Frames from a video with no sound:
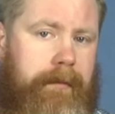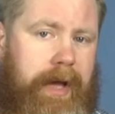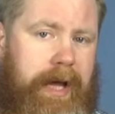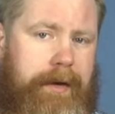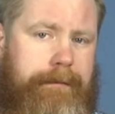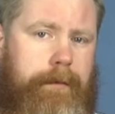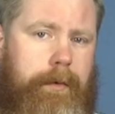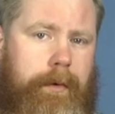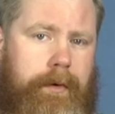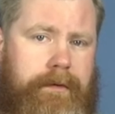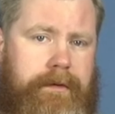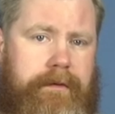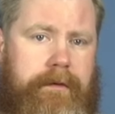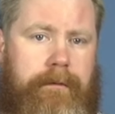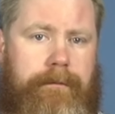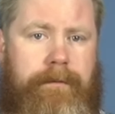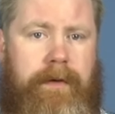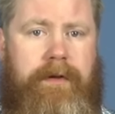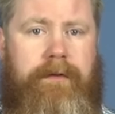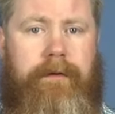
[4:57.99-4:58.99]
And of course,
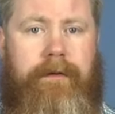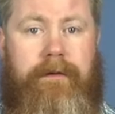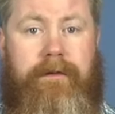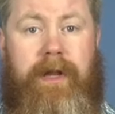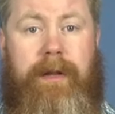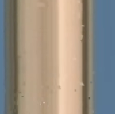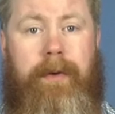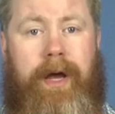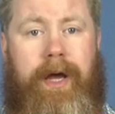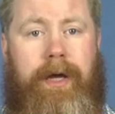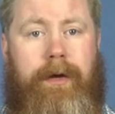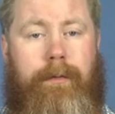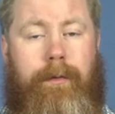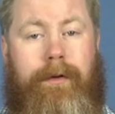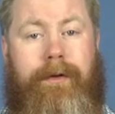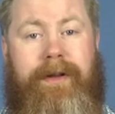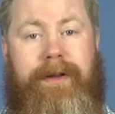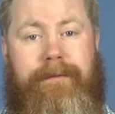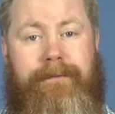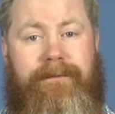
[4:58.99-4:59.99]
feature the same high
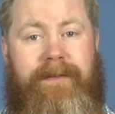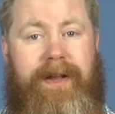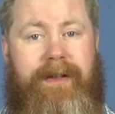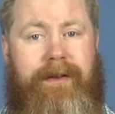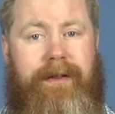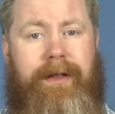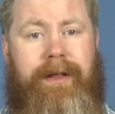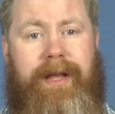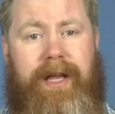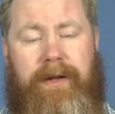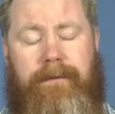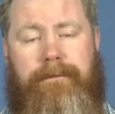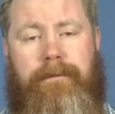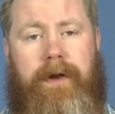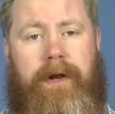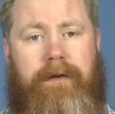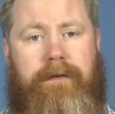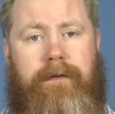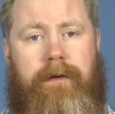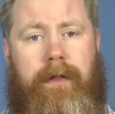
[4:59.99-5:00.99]
quality fit and
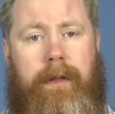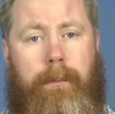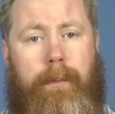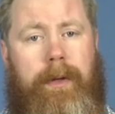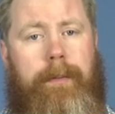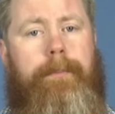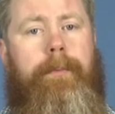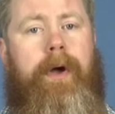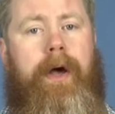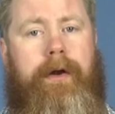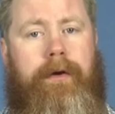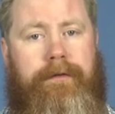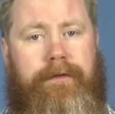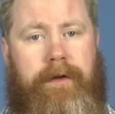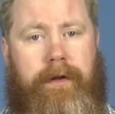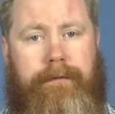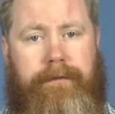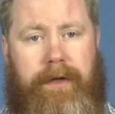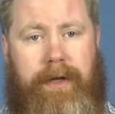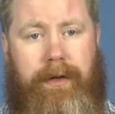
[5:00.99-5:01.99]
finish that we pride
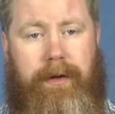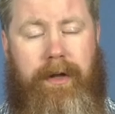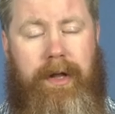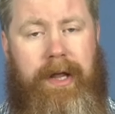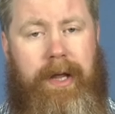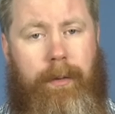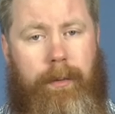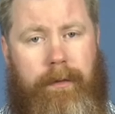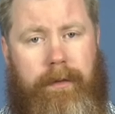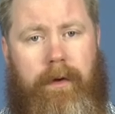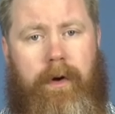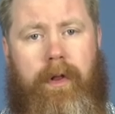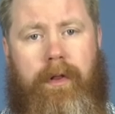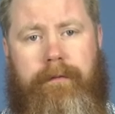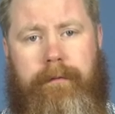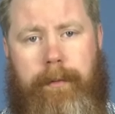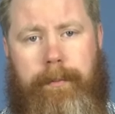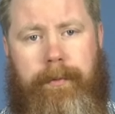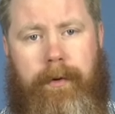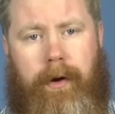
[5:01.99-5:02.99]
ourselves in with all
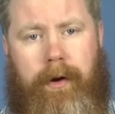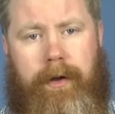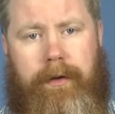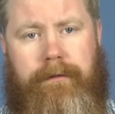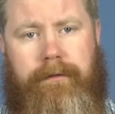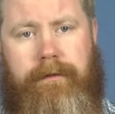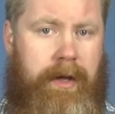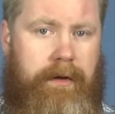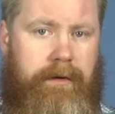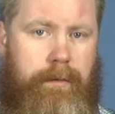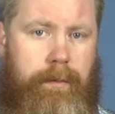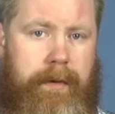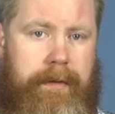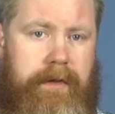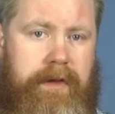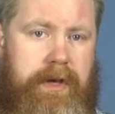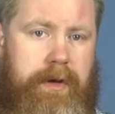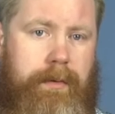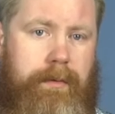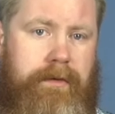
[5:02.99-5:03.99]
of our products. So
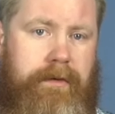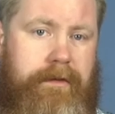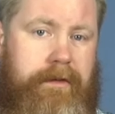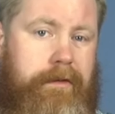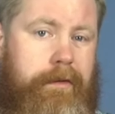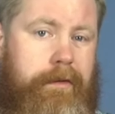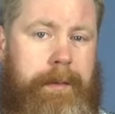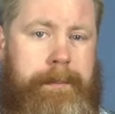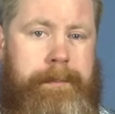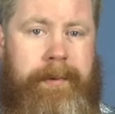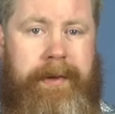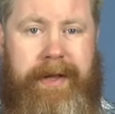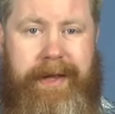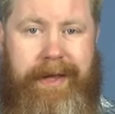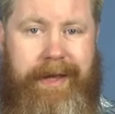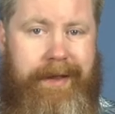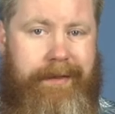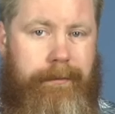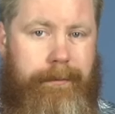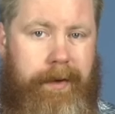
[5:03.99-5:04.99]
whether you just
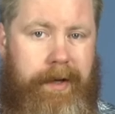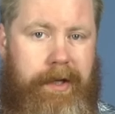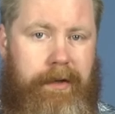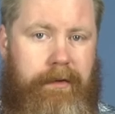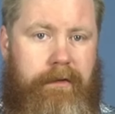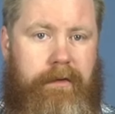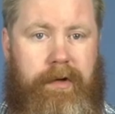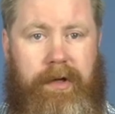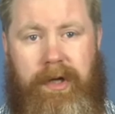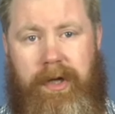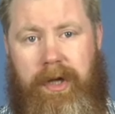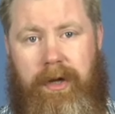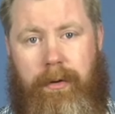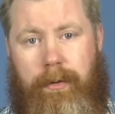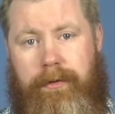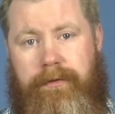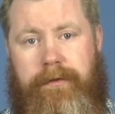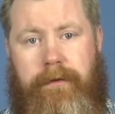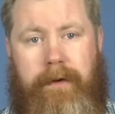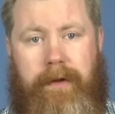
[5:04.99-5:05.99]
plinking at the range
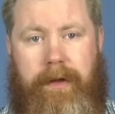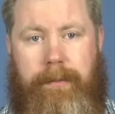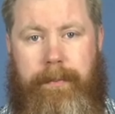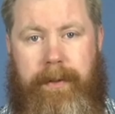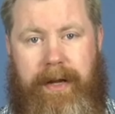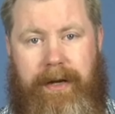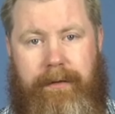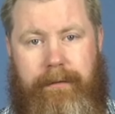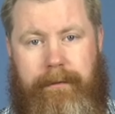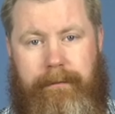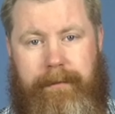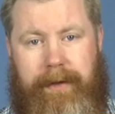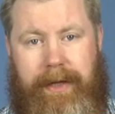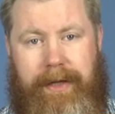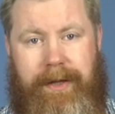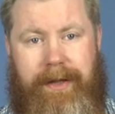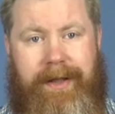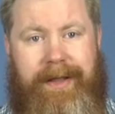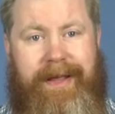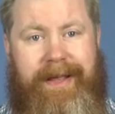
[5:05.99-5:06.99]
or shooting
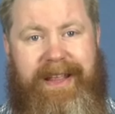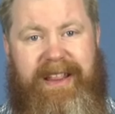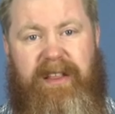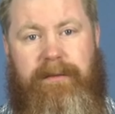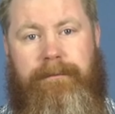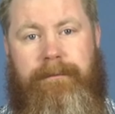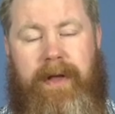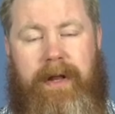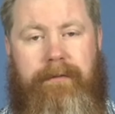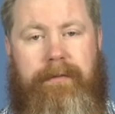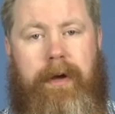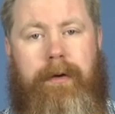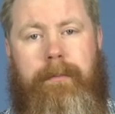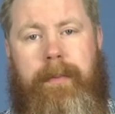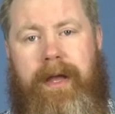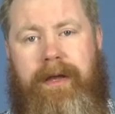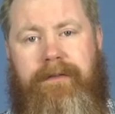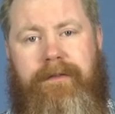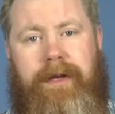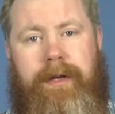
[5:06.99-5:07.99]
competitively, the Fenrir
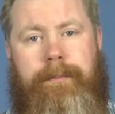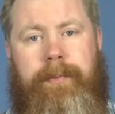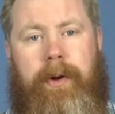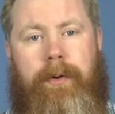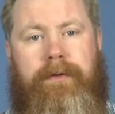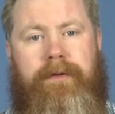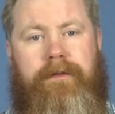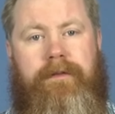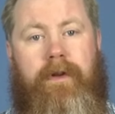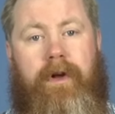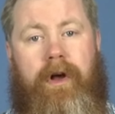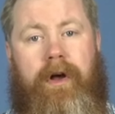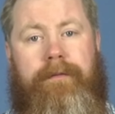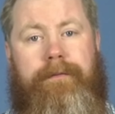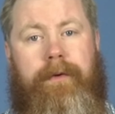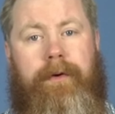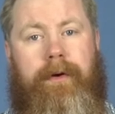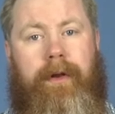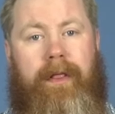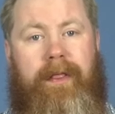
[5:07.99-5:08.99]
magazine pouches
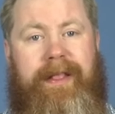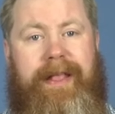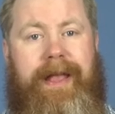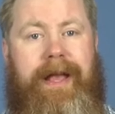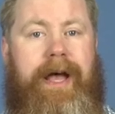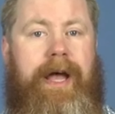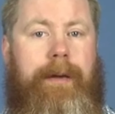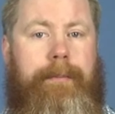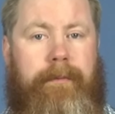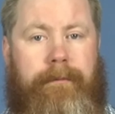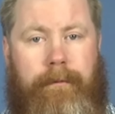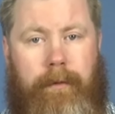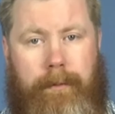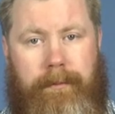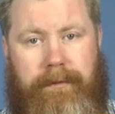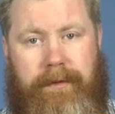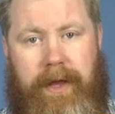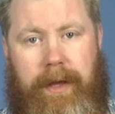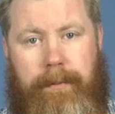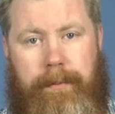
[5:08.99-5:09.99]
offer the high
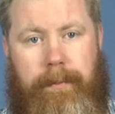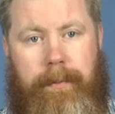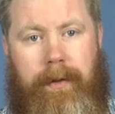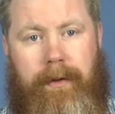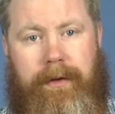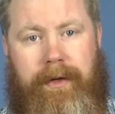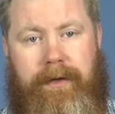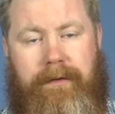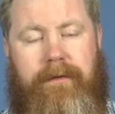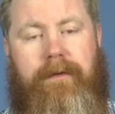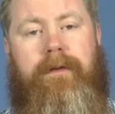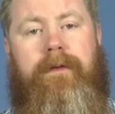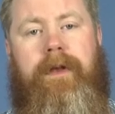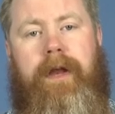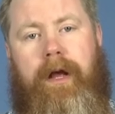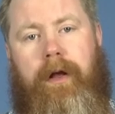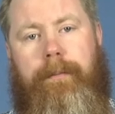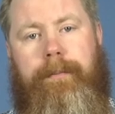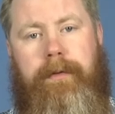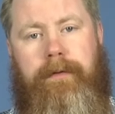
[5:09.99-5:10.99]
performance capabilities to
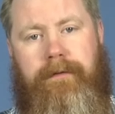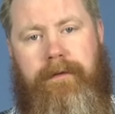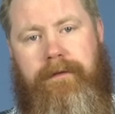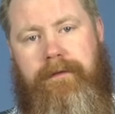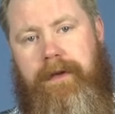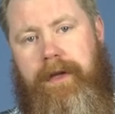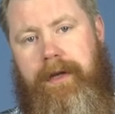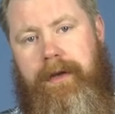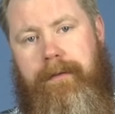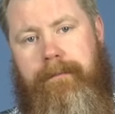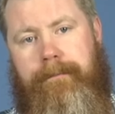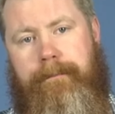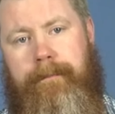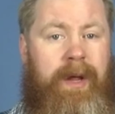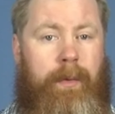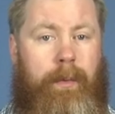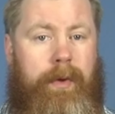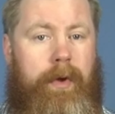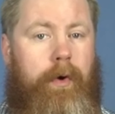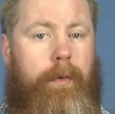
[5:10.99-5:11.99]
help you succeed.
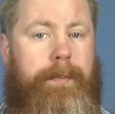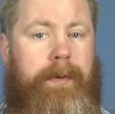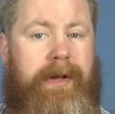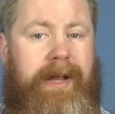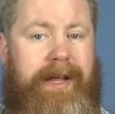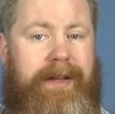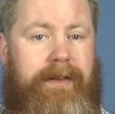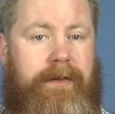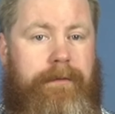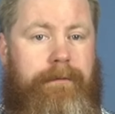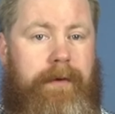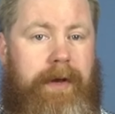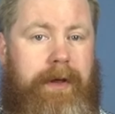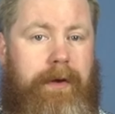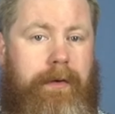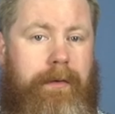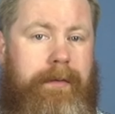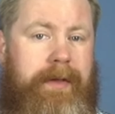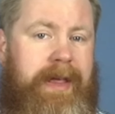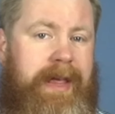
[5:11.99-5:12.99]
We hope you liked this
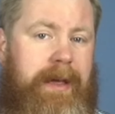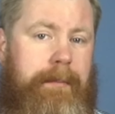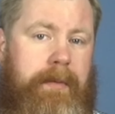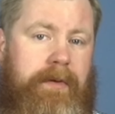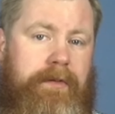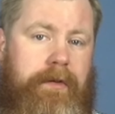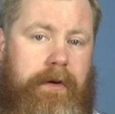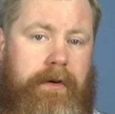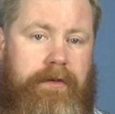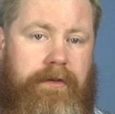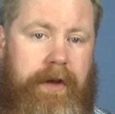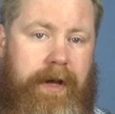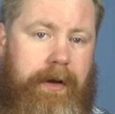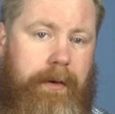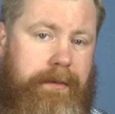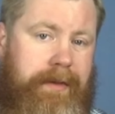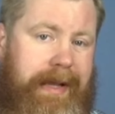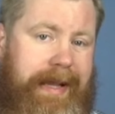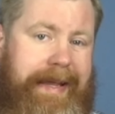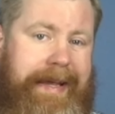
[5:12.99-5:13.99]
video. Be sure to check
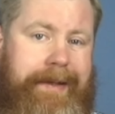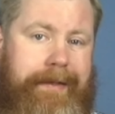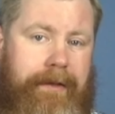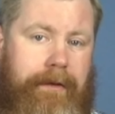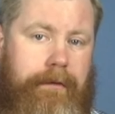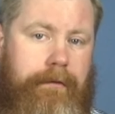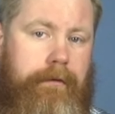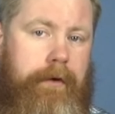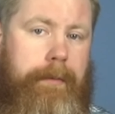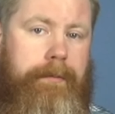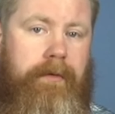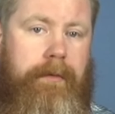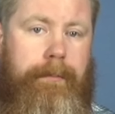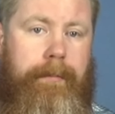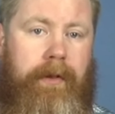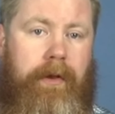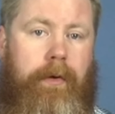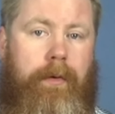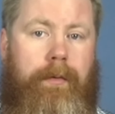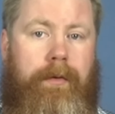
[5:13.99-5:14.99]
out the link in the description
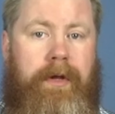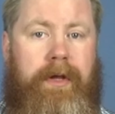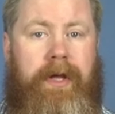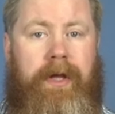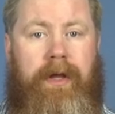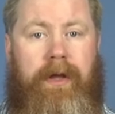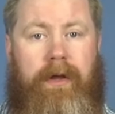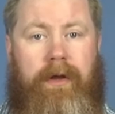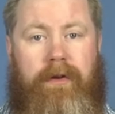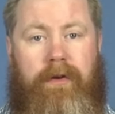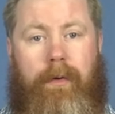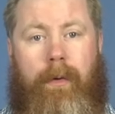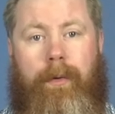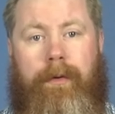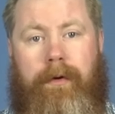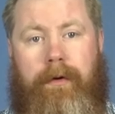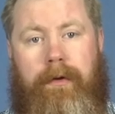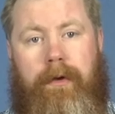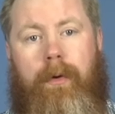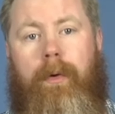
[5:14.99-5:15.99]
below to
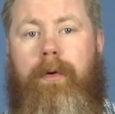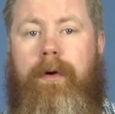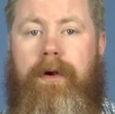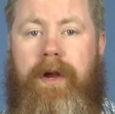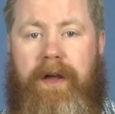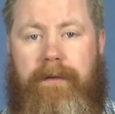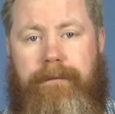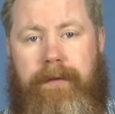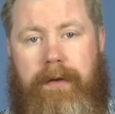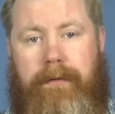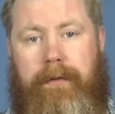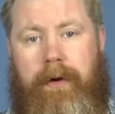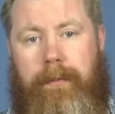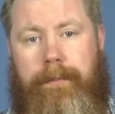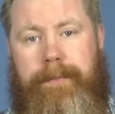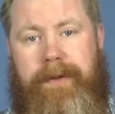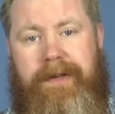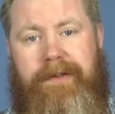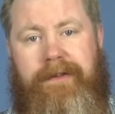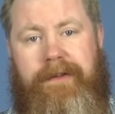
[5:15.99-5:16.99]
order your Fenrir
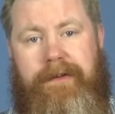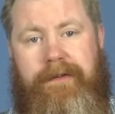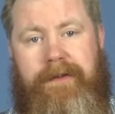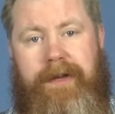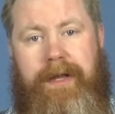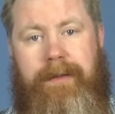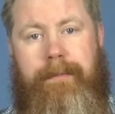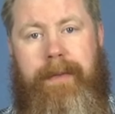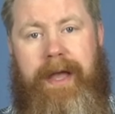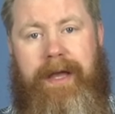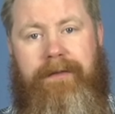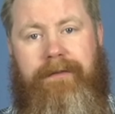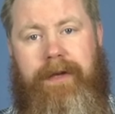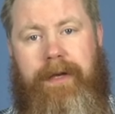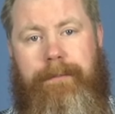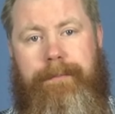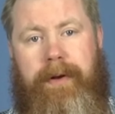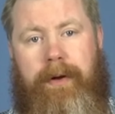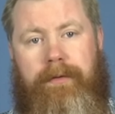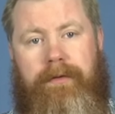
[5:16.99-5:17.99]
P C C
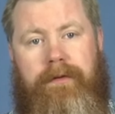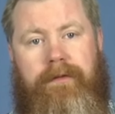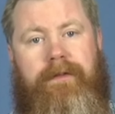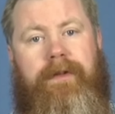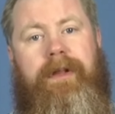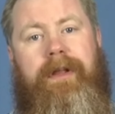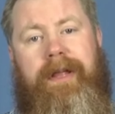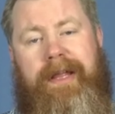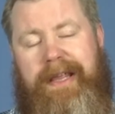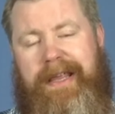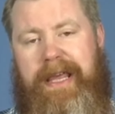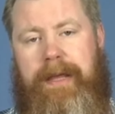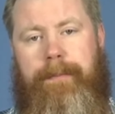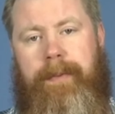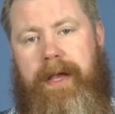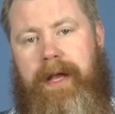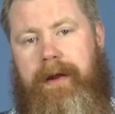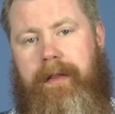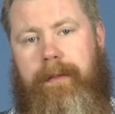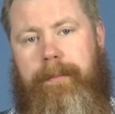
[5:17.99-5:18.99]
magazine pouches and keep
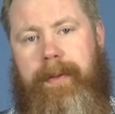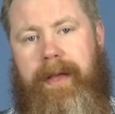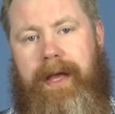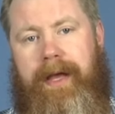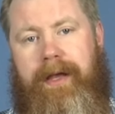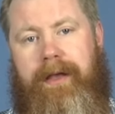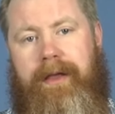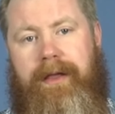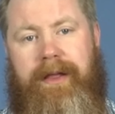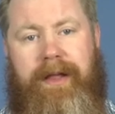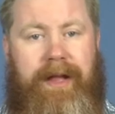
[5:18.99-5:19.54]
ahead of the pack.